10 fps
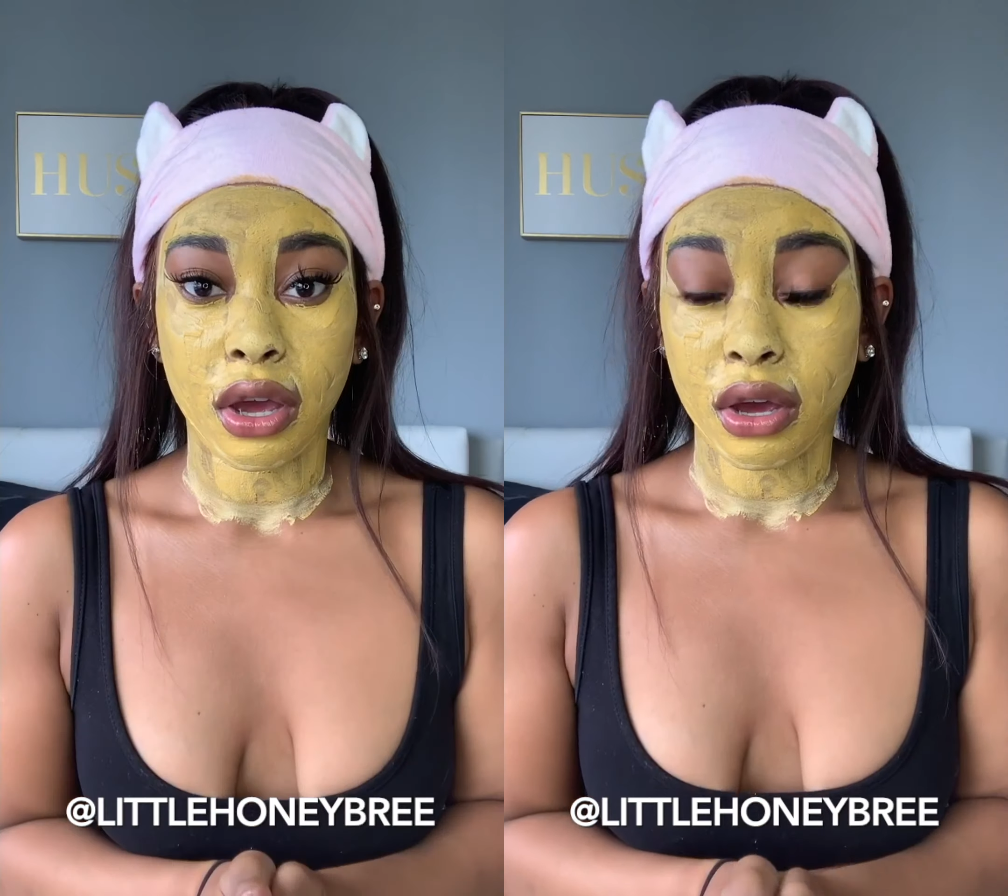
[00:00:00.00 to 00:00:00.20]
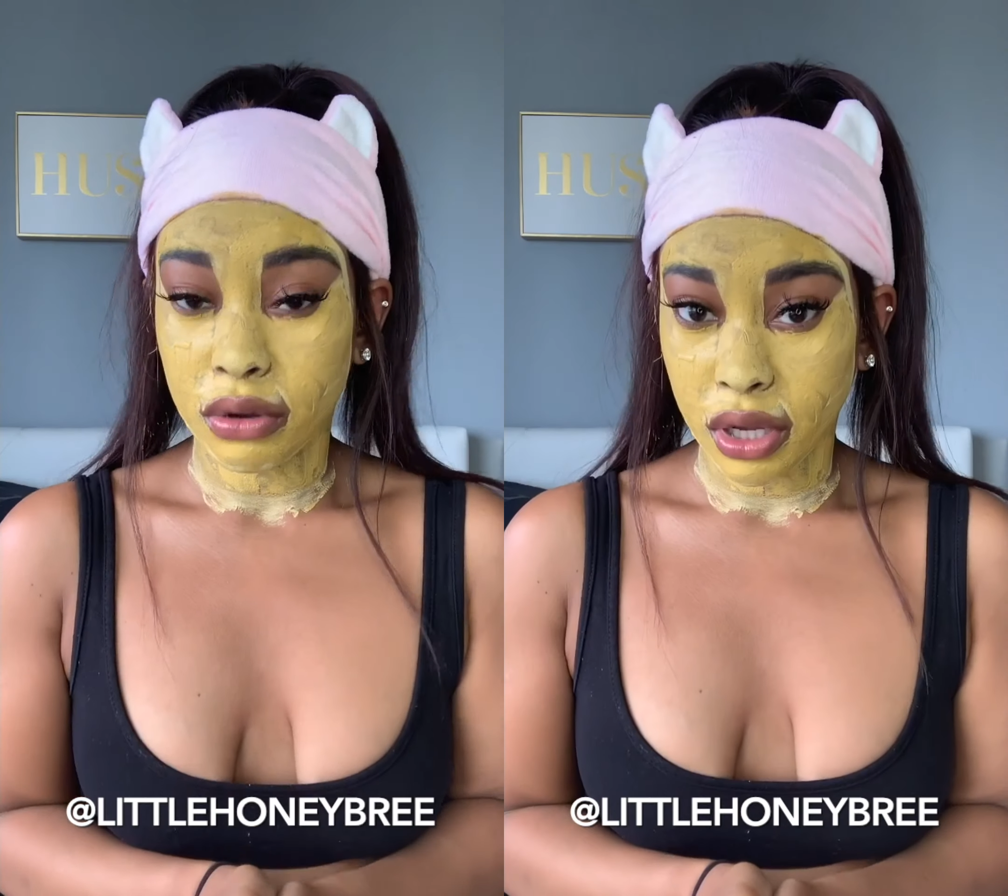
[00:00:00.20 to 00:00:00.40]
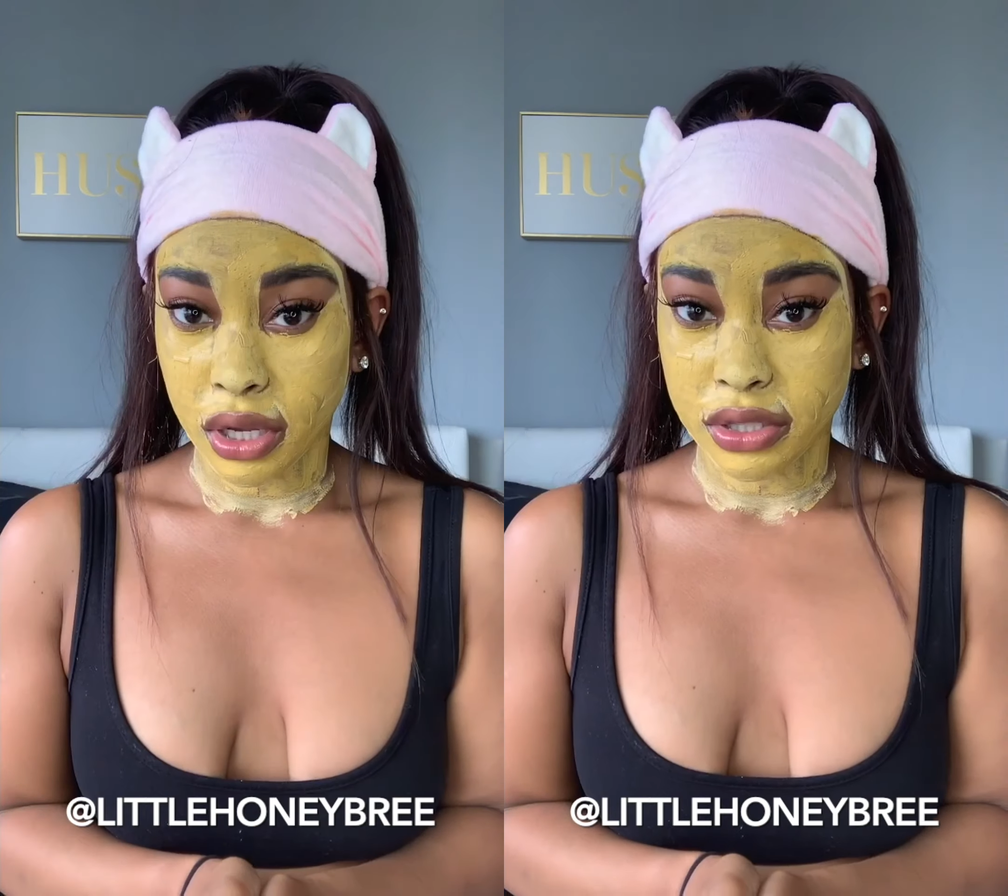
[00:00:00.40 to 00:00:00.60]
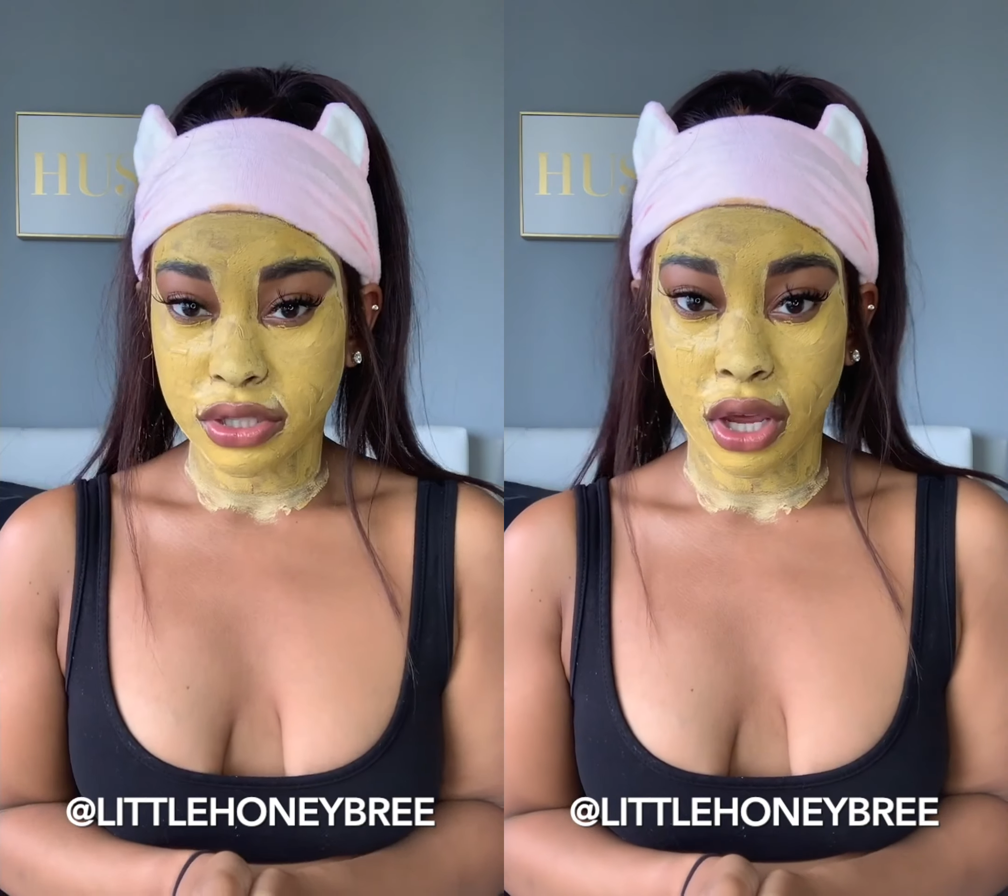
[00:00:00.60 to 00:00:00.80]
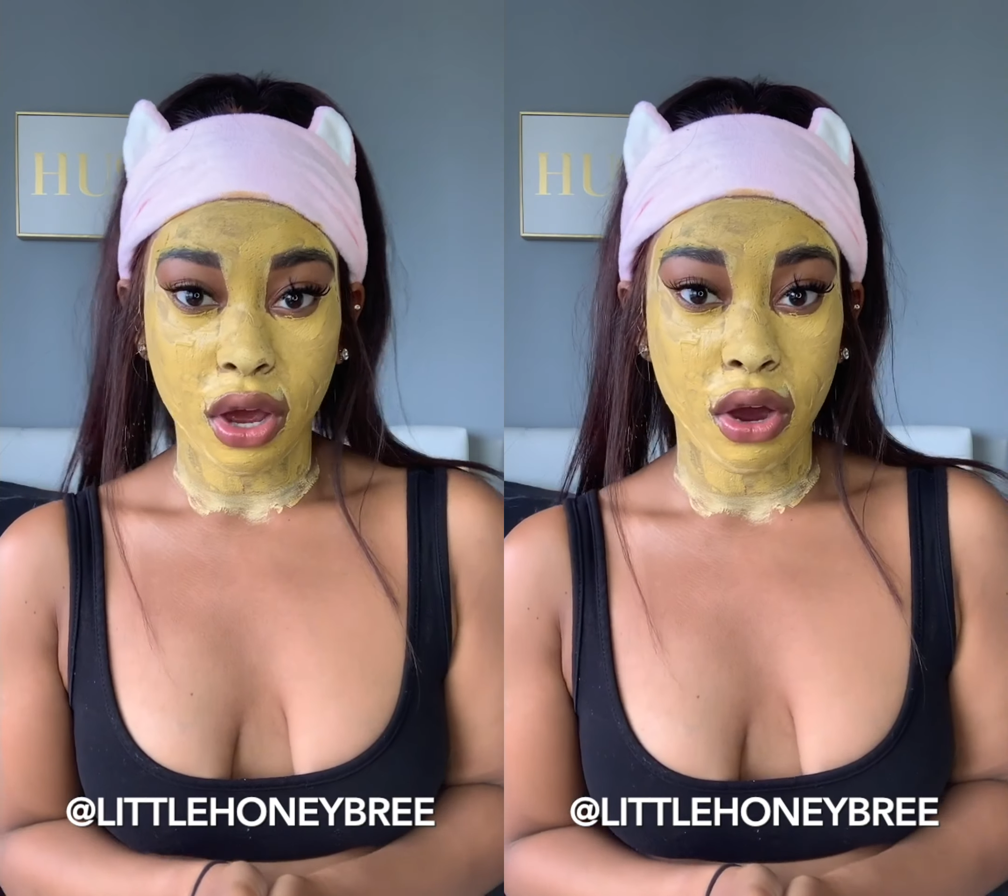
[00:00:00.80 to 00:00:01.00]
Okay,
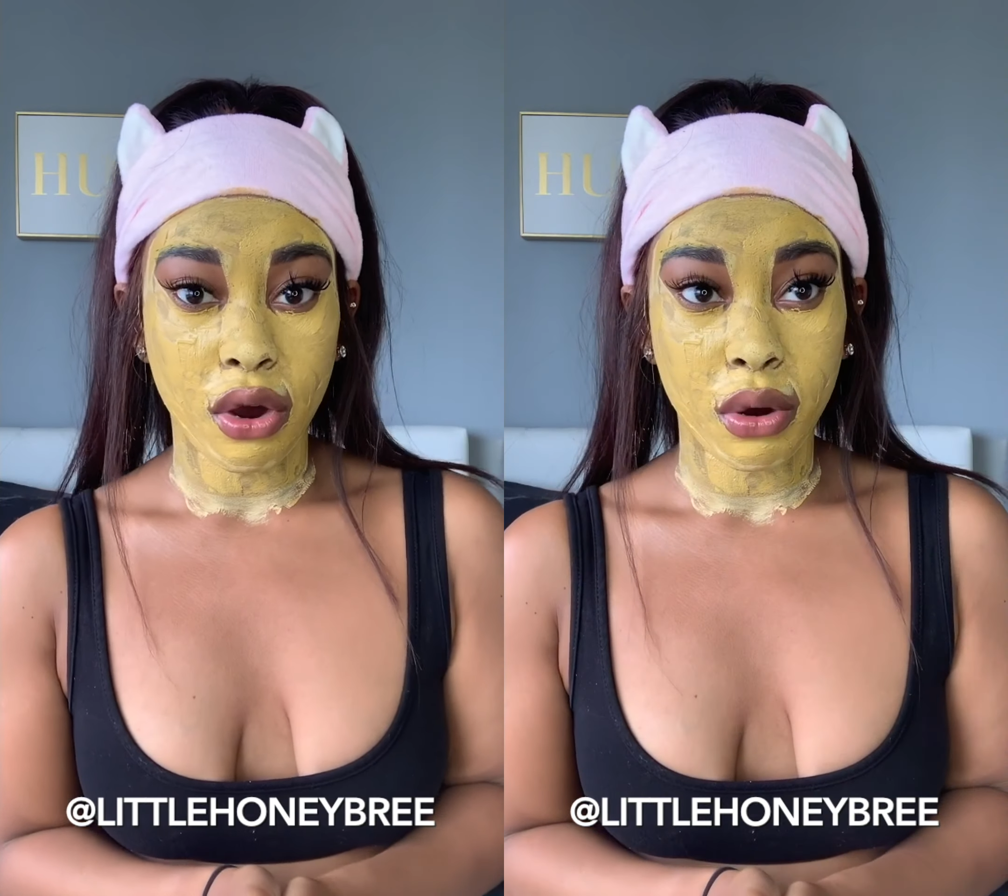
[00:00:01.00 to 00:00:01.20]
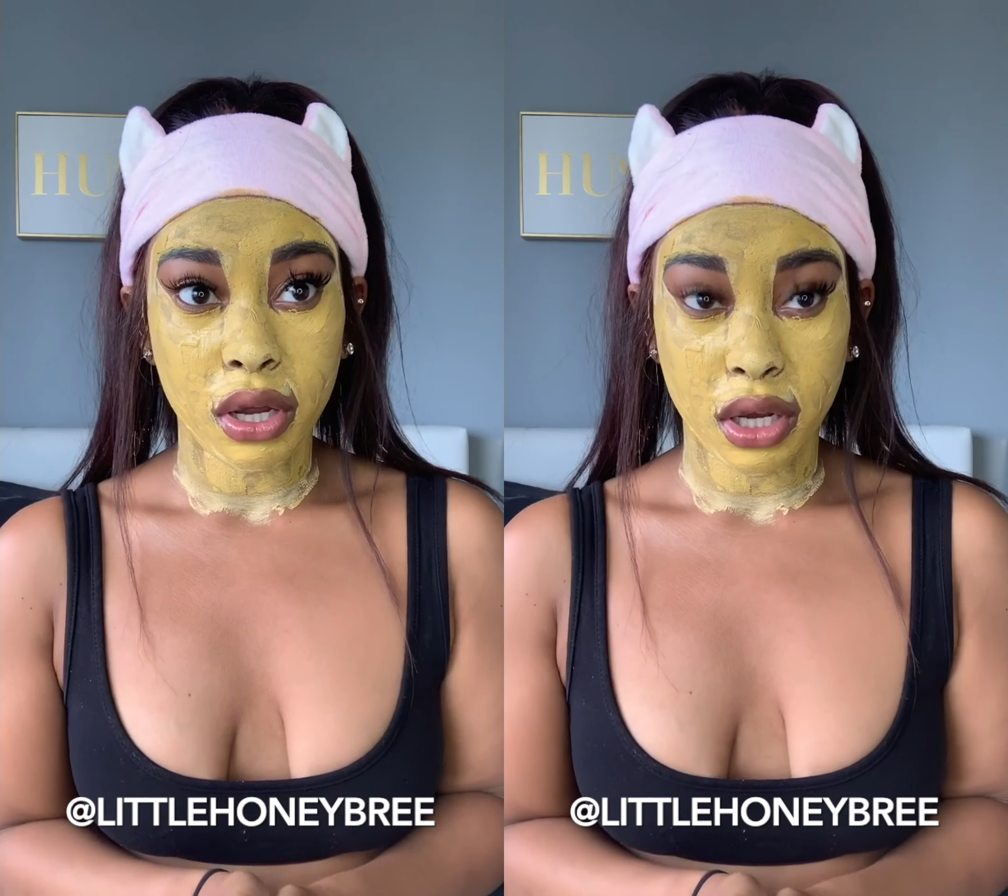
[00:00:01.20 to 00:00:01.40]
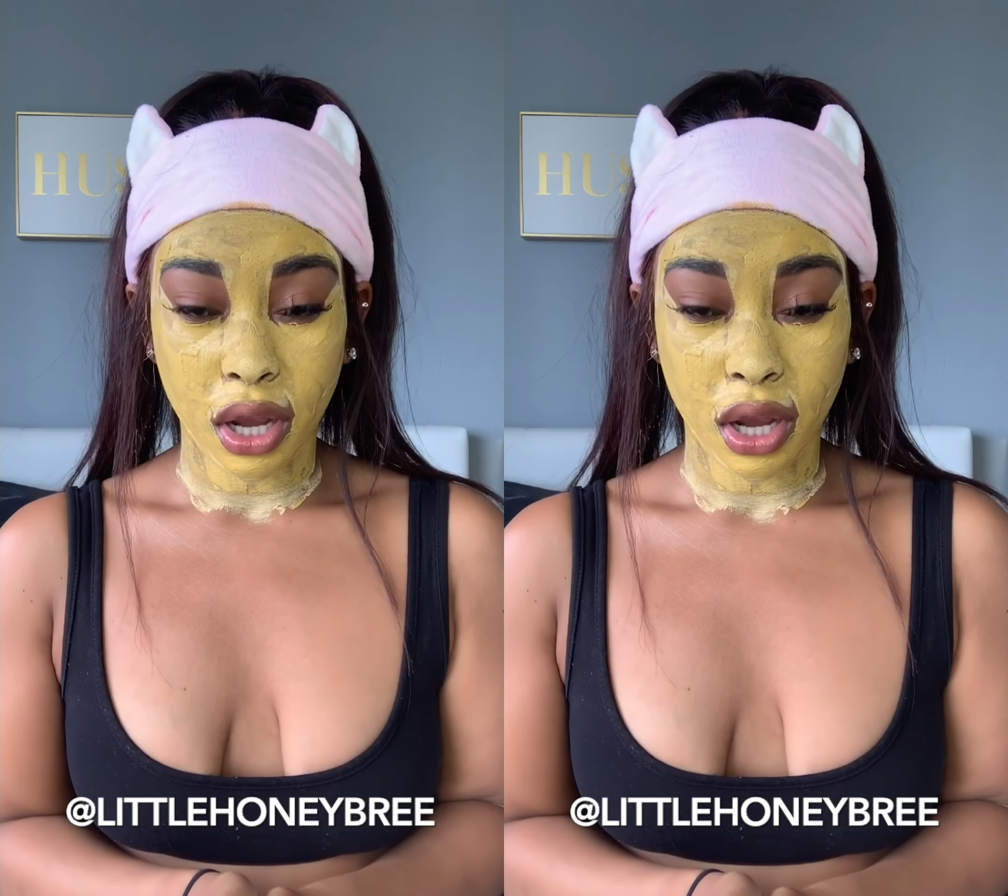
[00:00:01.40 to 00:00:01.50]
so